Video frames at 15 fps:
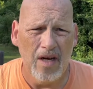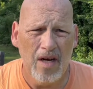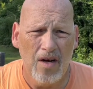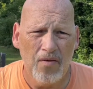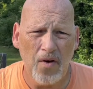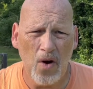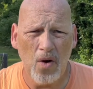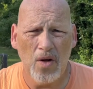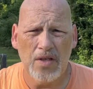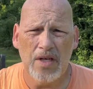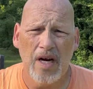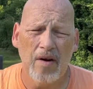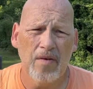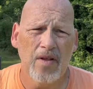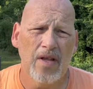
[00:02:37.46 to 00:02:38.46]
foliage and
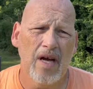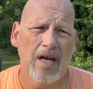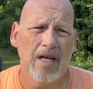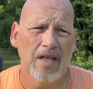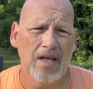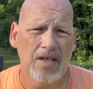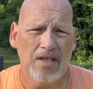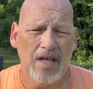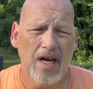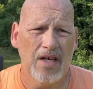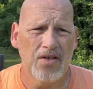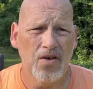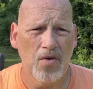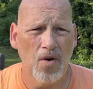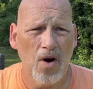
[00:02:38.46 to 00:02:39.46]
everything and these things
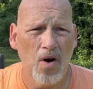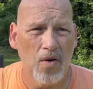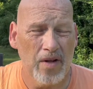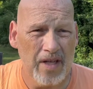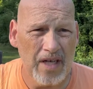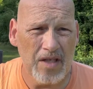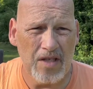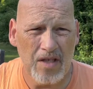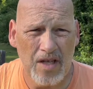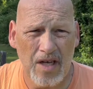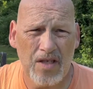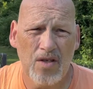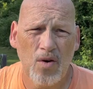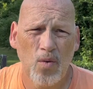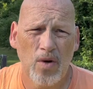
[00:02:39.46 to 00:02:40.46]
to grow, and
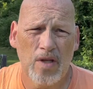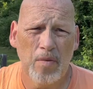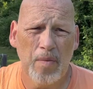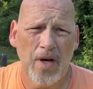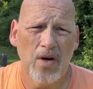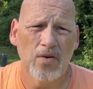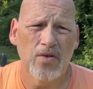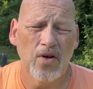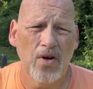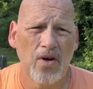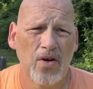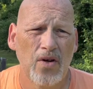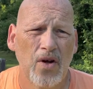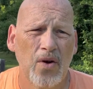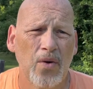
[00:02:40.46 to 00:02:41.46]
these are what the beetles are going to
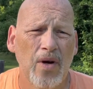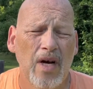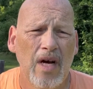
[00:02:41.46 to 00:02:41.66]
do.